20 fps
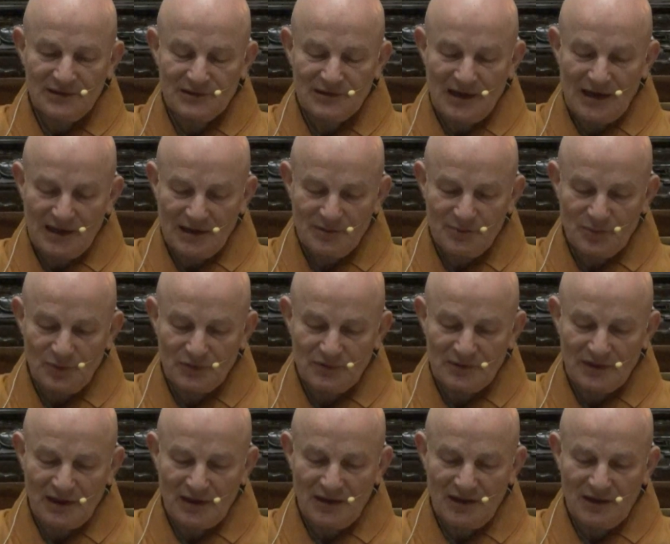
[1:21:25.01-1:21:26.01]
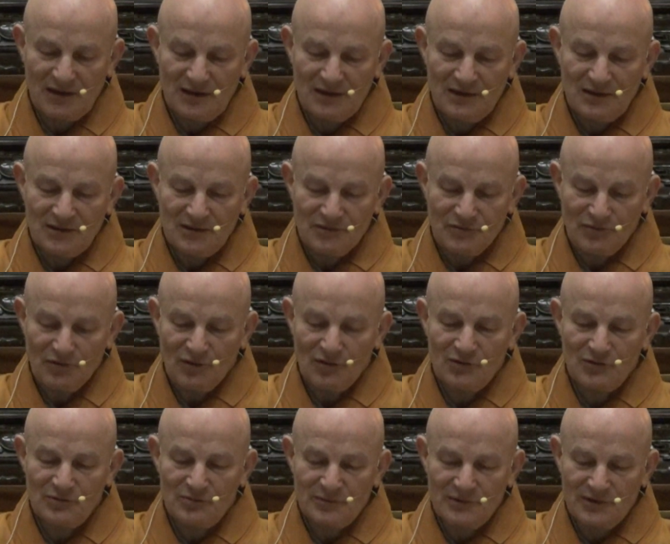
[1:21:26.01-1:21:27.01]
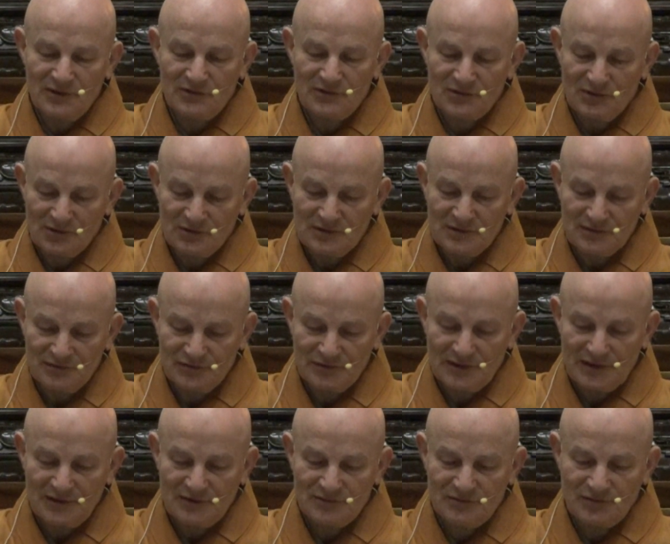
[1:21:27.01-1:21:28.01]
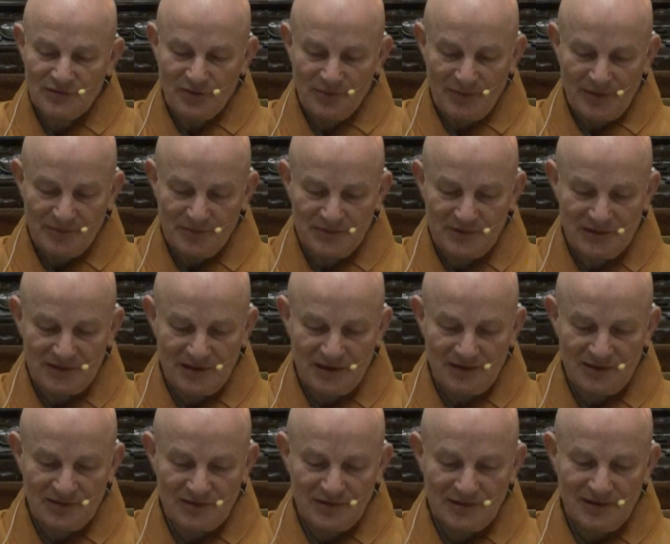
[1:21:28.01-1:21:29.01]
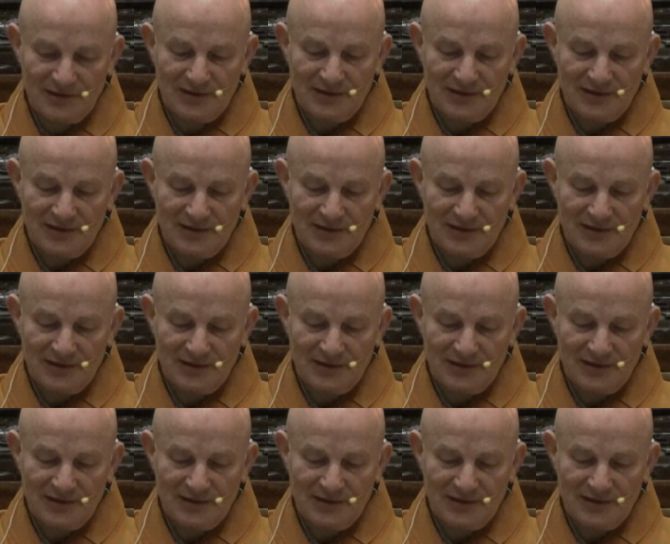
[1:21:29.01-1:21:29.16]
Shariputra, form is not different from emptiness,